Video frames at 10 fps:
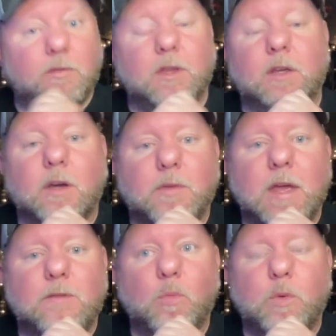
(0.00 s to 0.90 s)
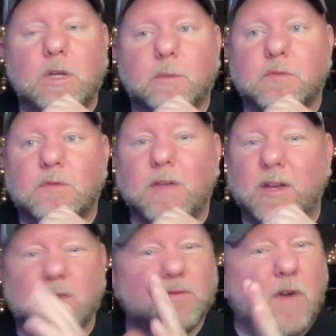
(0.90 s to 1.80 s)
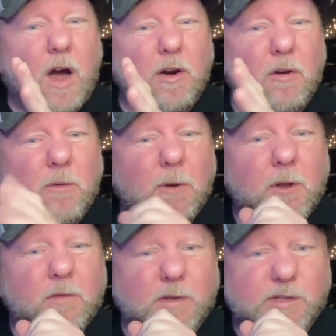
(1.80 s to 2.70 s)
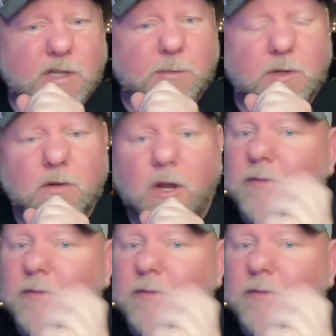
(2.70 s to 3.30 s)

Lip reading: the Evan Williams, I think it's Fire, the cinnamon.